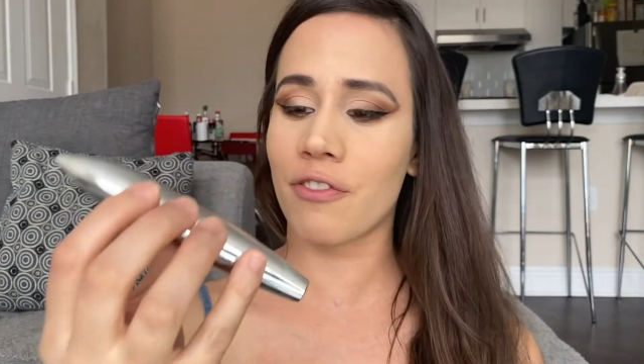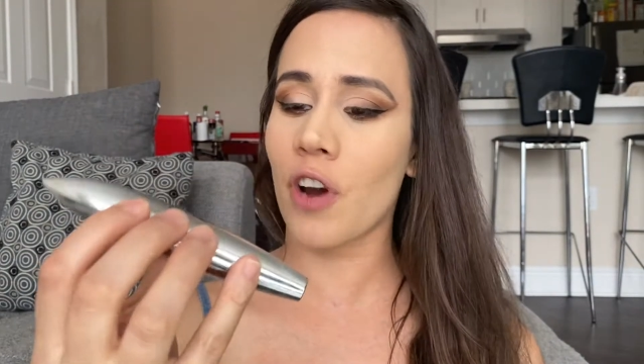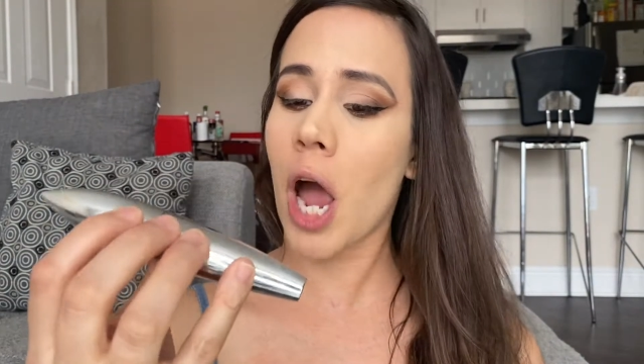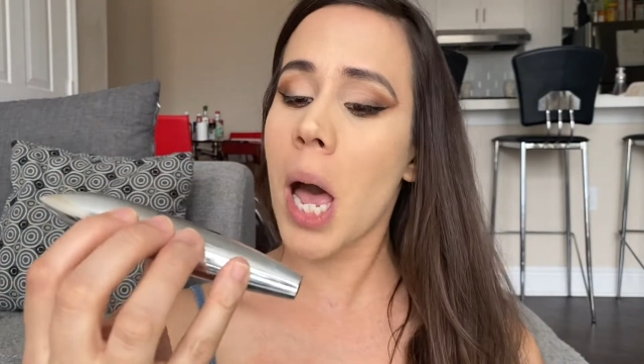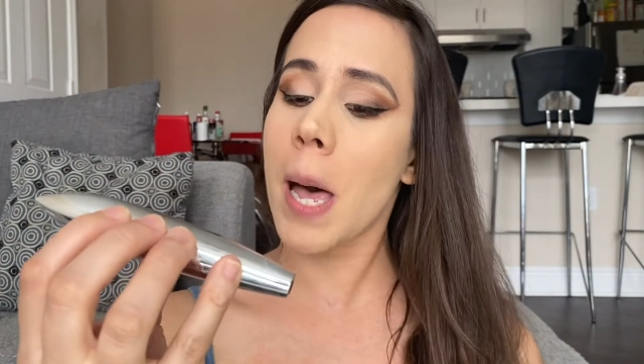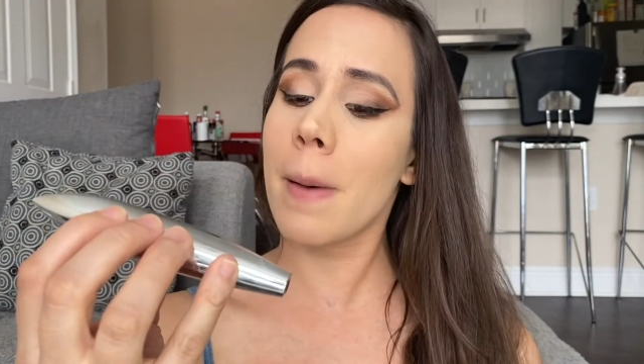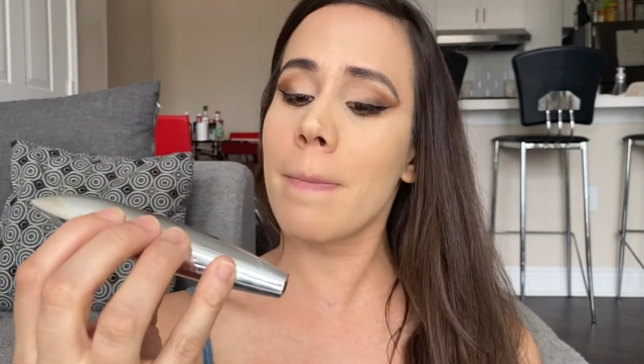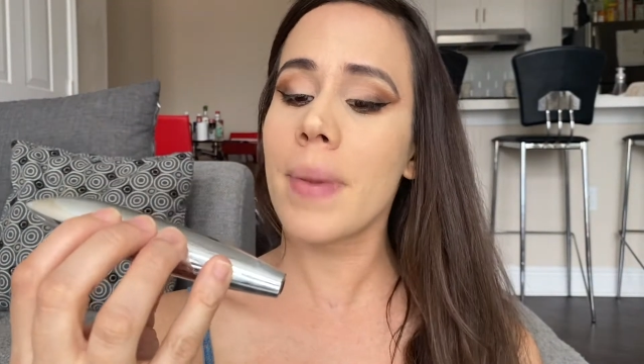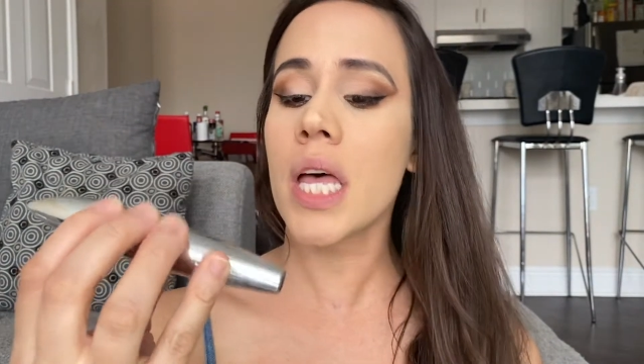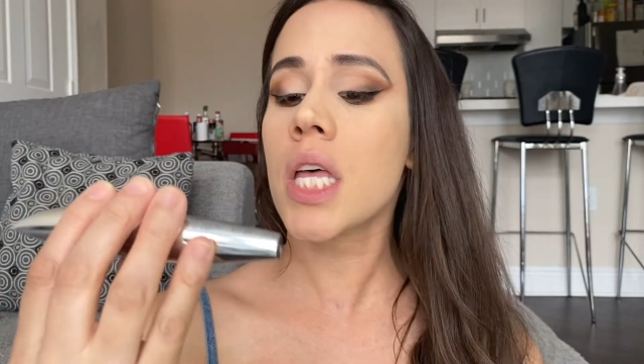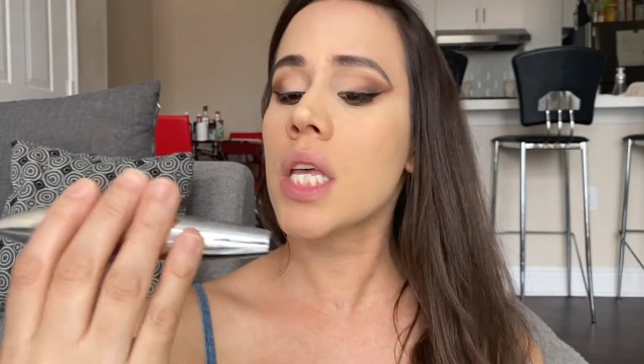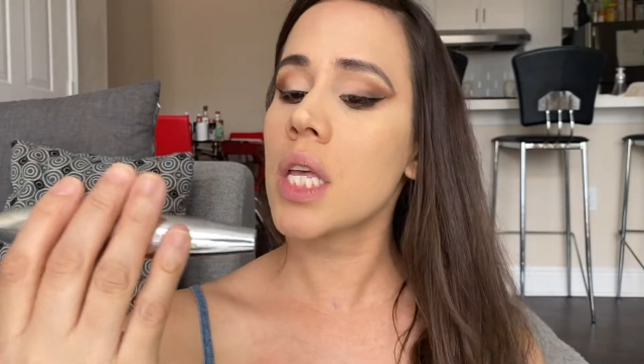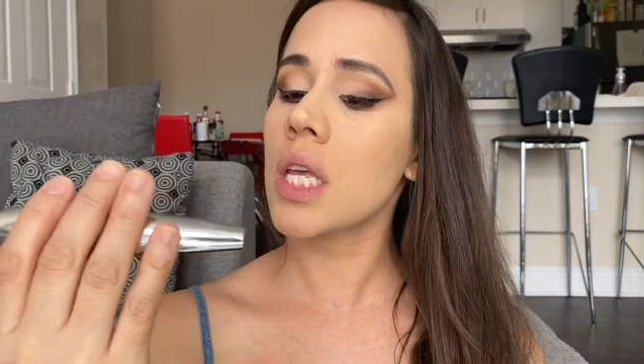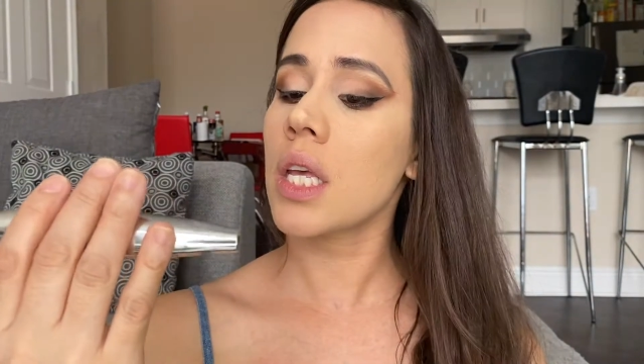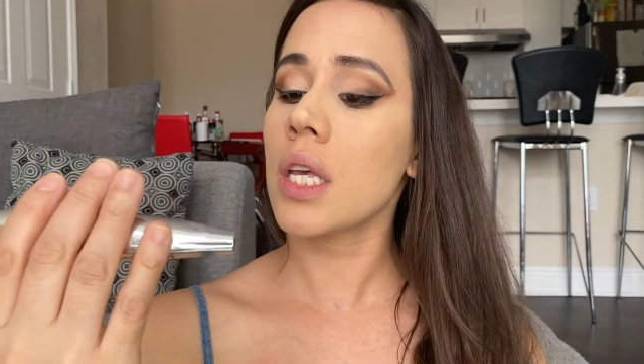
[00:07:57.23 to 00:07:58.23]
from,
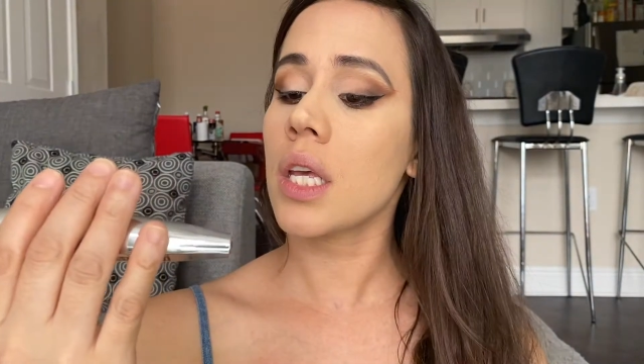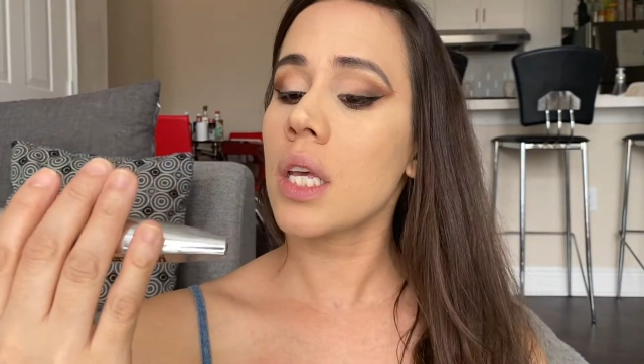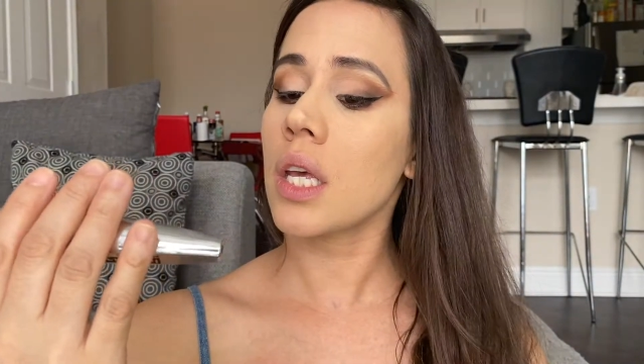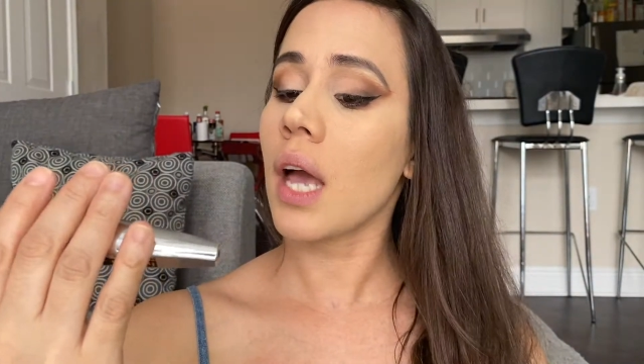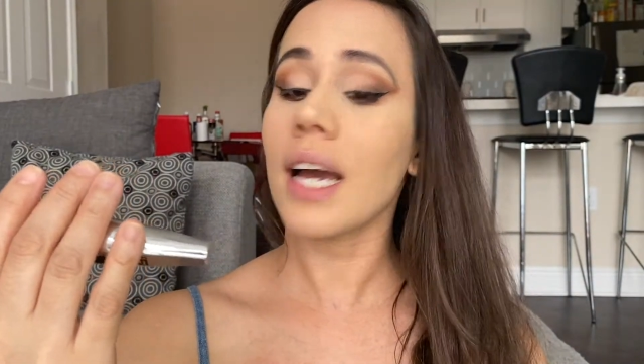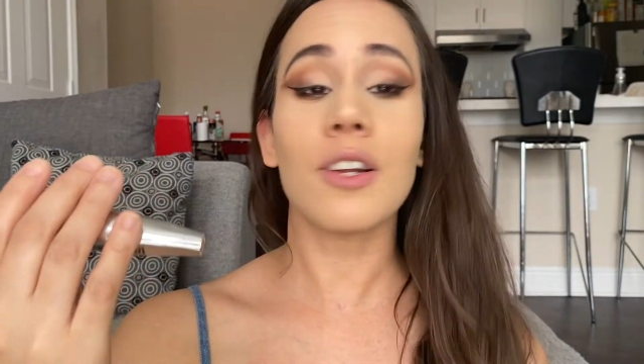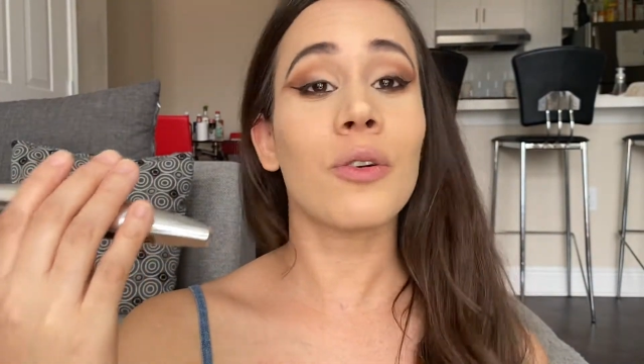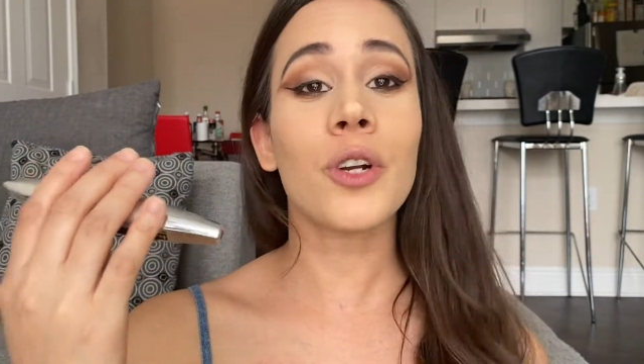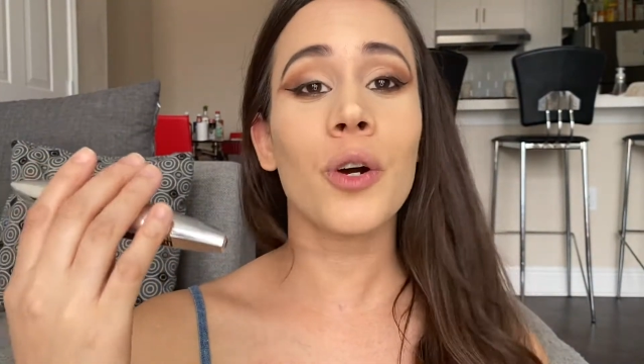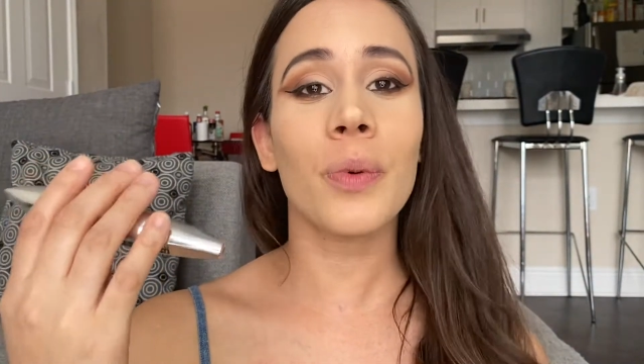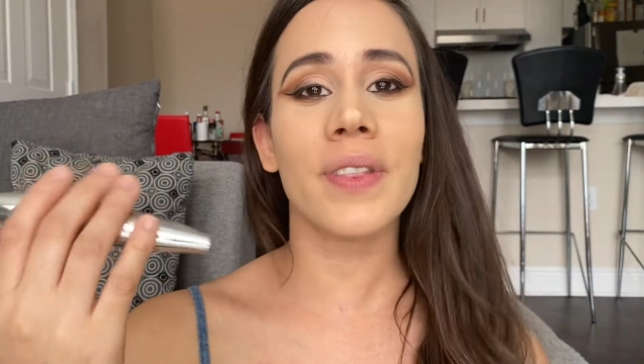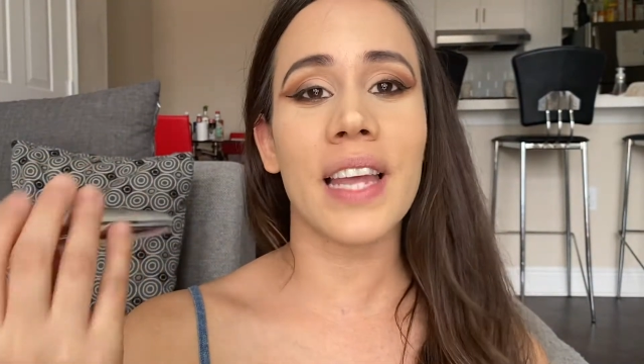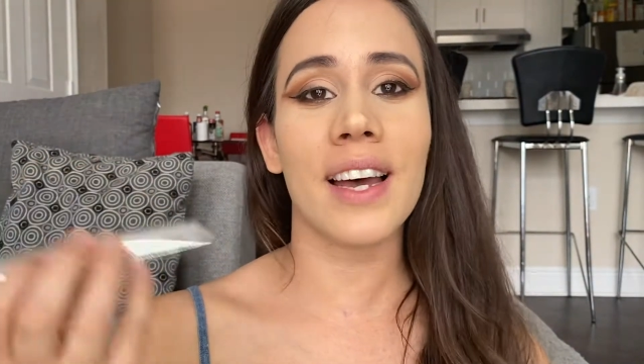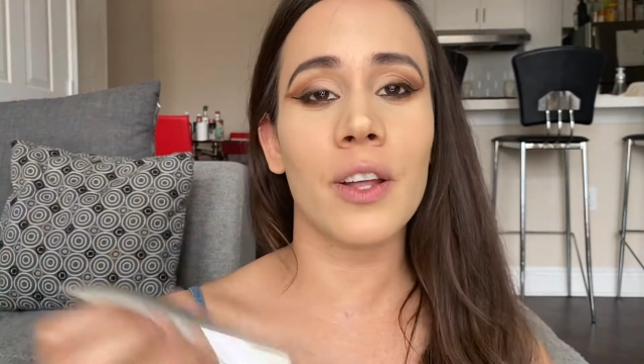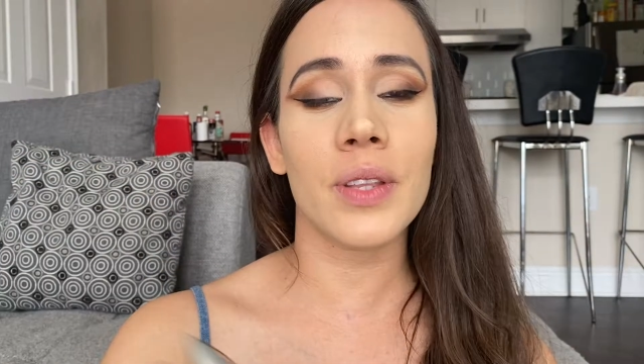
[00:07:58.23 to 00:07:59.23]
I don't know
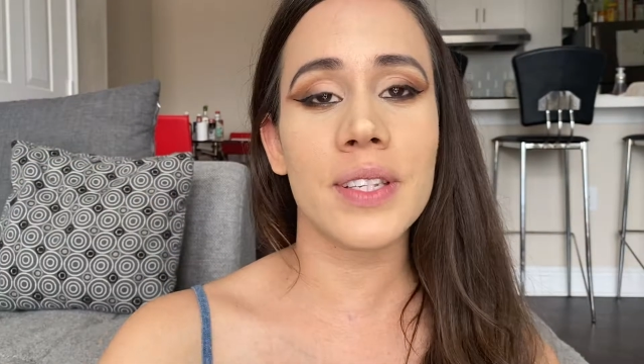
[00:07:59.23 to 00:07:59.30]
what the hell this